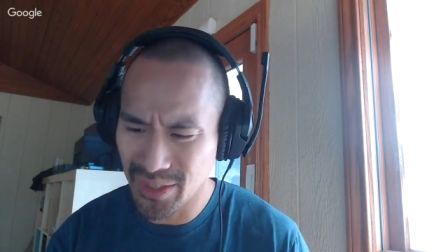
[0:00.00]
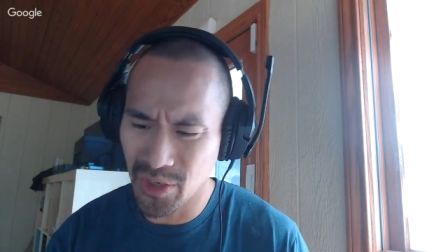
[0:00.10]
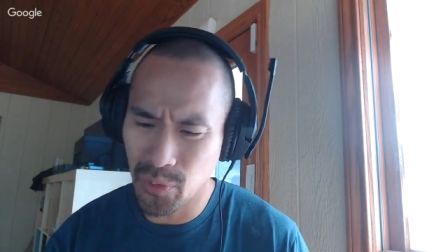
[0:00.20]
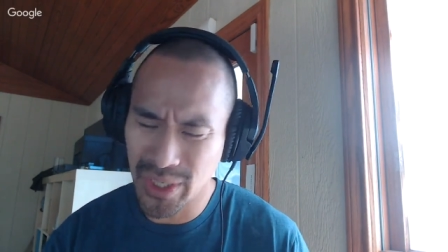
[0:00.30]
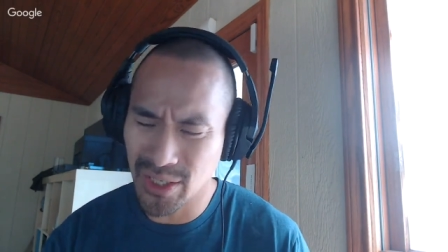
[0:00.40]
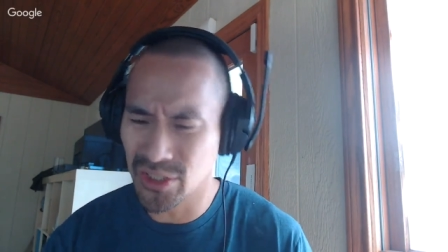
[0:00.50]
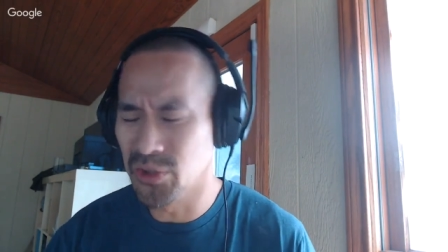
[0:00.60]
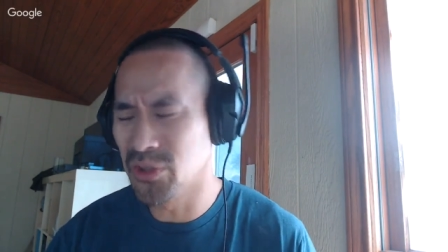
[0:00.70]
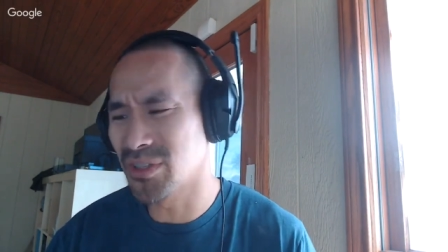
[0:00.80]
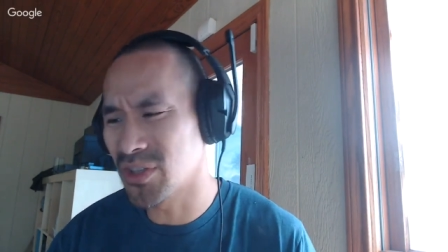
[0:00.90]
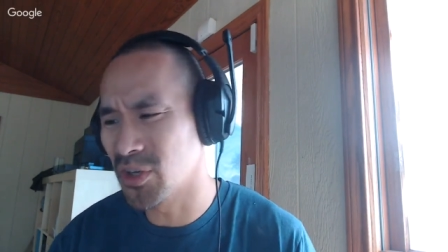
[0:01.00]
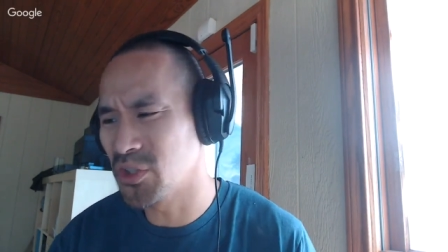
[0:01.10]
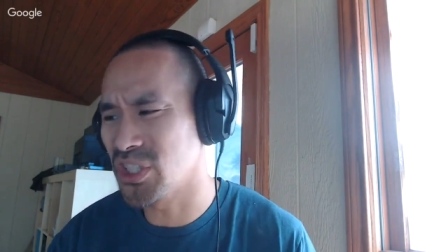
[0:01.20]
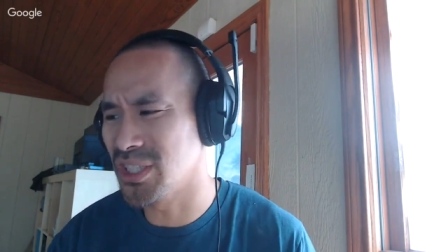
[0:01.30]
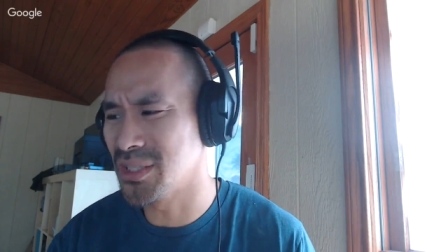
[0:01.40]
we could use
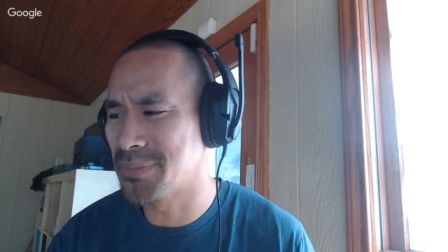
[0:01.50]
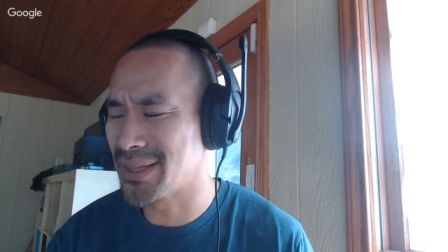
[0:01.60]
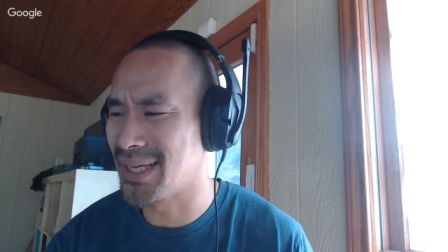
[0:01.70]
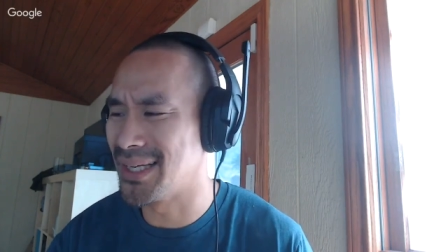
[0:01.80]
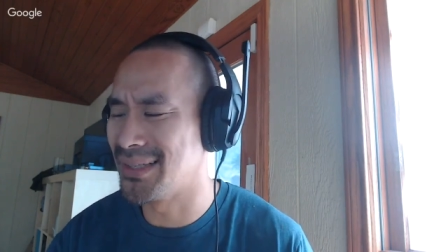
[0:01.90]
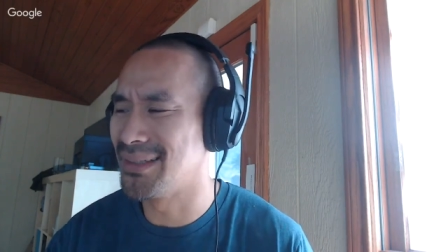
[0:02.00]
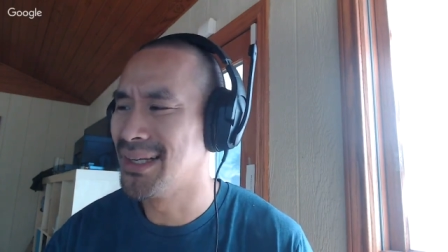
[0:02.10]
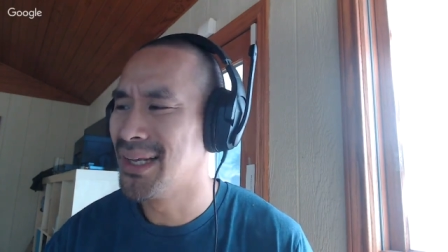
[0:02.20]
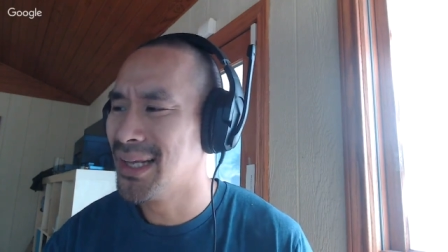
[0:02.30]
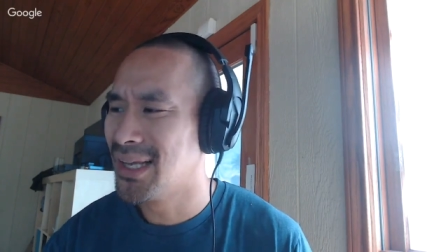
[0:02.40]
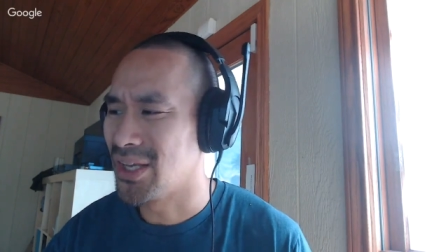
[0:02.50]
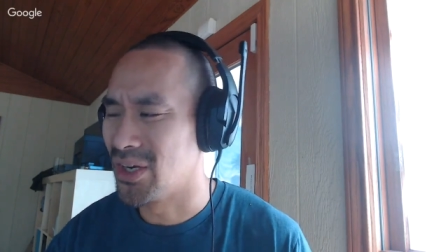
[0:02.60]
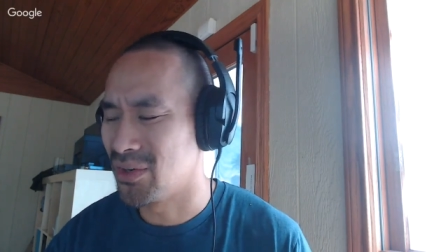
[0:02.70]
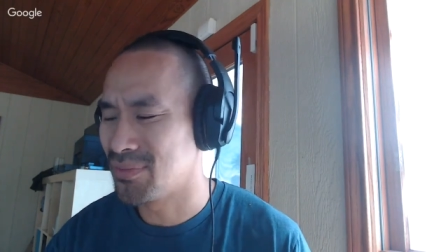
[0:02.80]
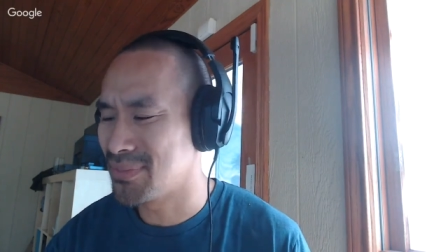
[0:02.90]
Satoshis, but then,
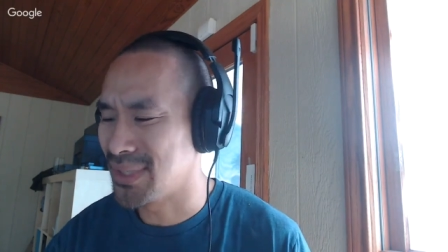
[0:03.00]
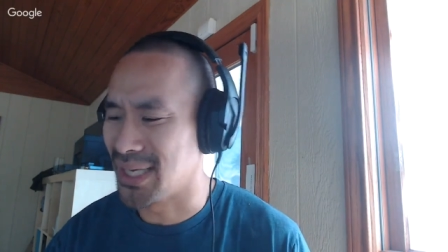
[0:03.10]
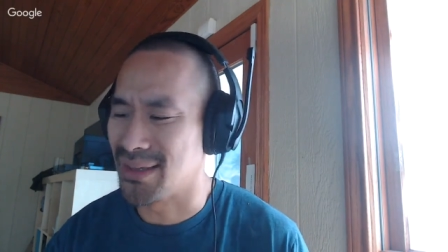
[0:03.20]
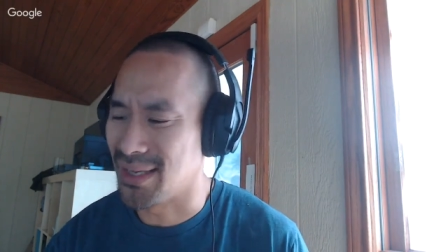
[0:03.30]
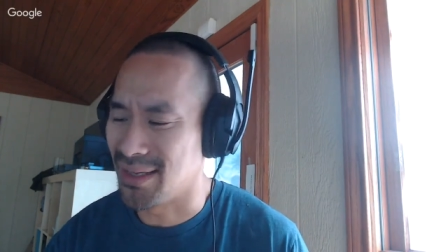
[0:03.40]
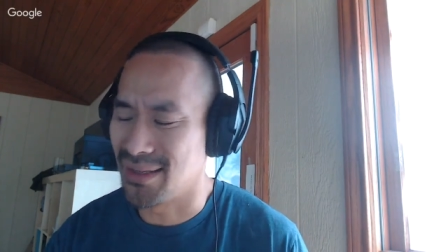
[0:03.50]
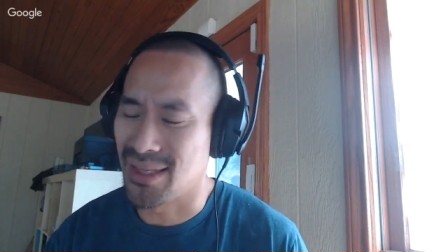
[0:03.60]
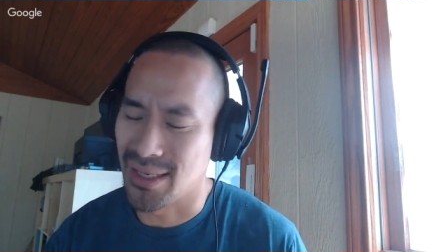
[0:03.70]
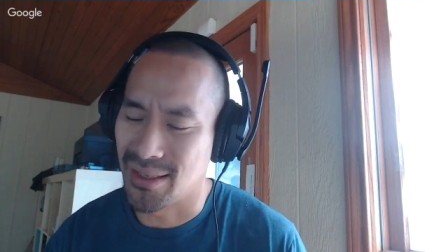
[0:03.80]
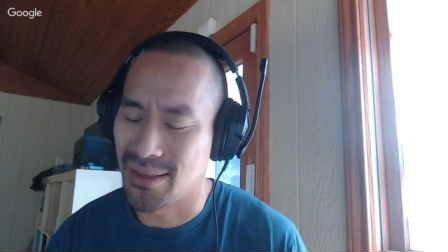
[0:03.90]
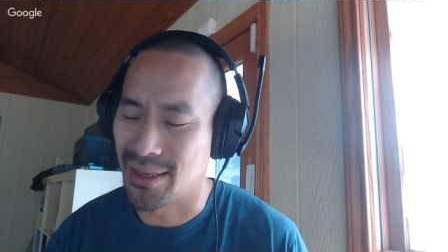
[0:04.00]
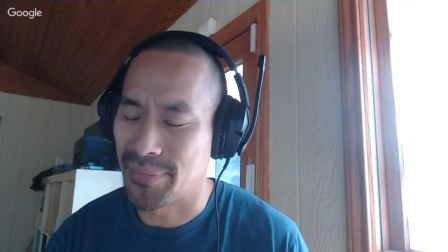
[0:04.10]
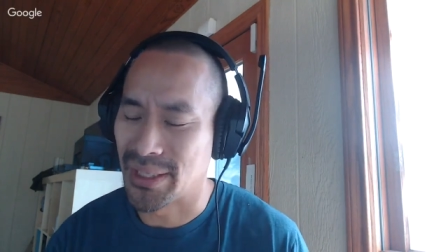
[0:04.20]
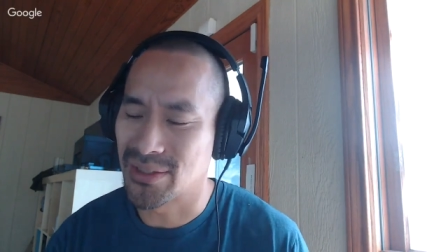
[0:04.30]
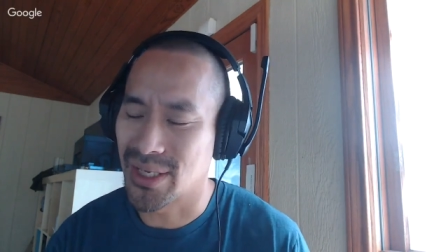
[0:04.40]
yeah, that
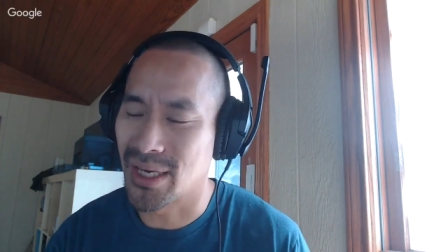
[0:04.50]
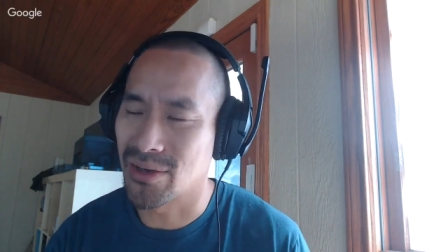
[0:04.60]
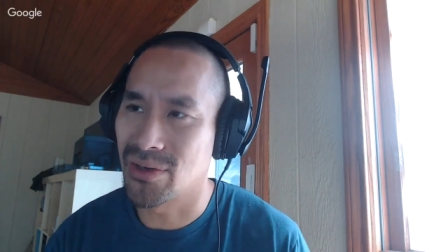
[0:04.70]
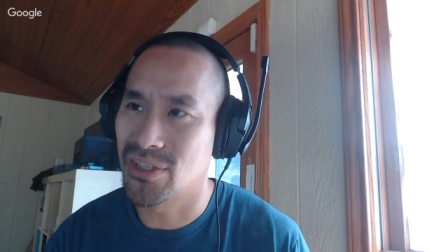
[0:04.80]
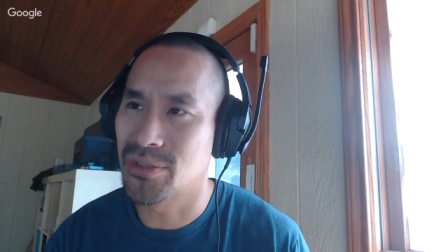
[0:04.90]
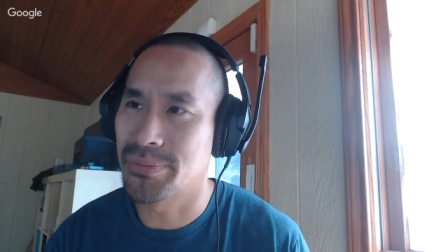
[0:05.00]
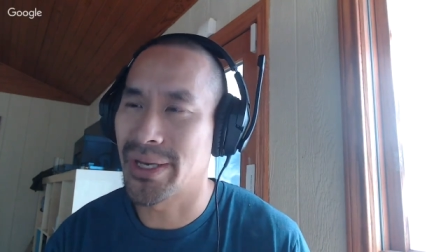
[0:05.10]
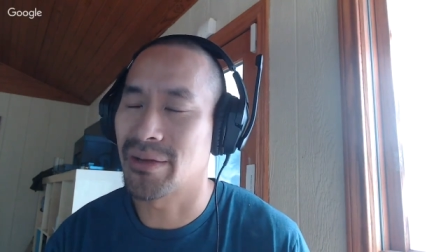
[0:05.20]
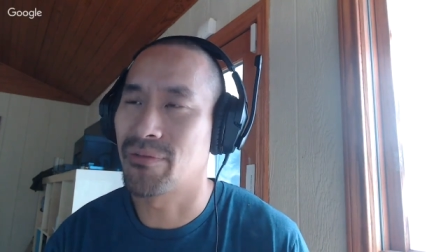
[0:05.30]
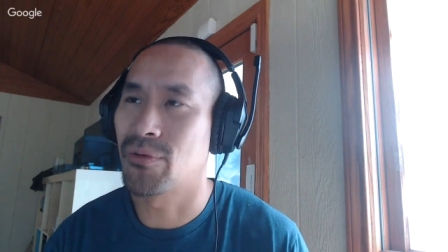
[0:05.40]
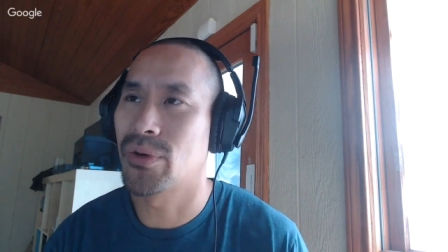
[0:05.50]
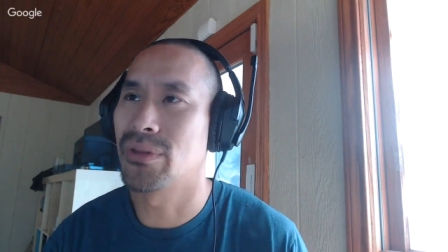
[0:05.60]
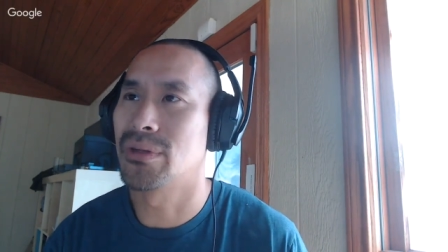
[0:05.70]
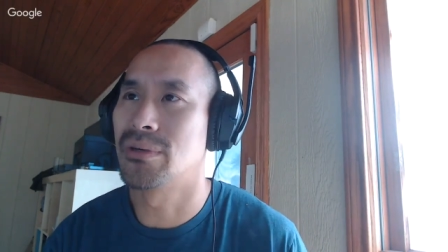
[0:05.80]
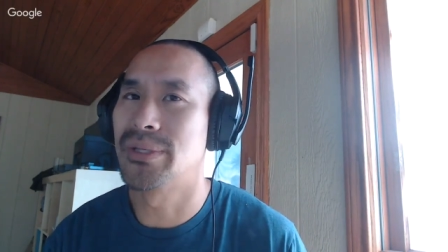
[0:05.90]
makes the calculation back and forth
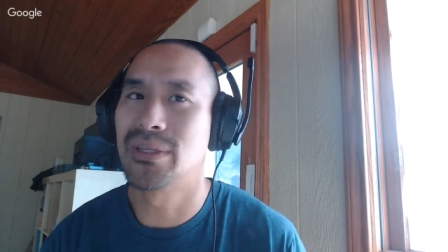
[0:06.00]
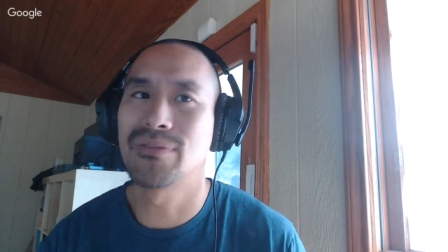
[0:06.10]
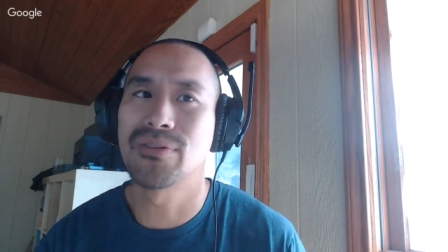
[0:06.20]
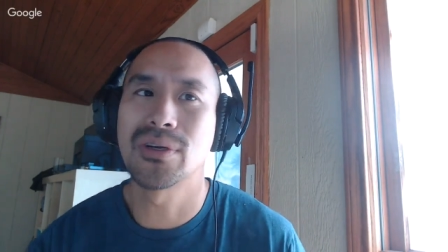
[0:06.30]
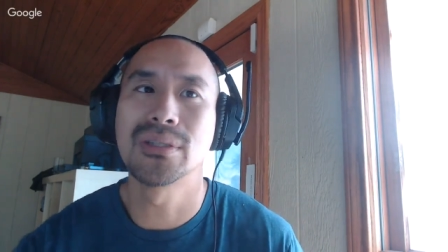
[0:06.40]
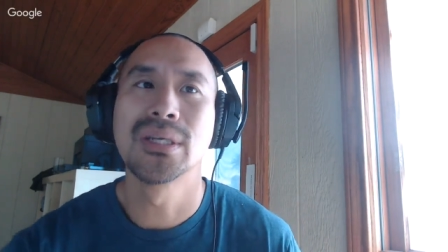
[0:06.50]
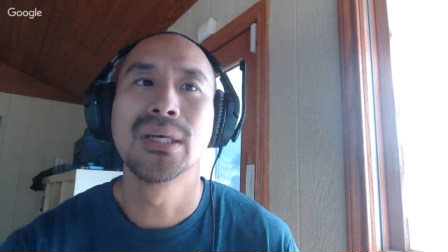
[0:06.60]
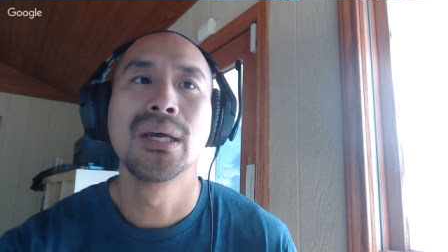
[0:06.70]
a little bit difficult.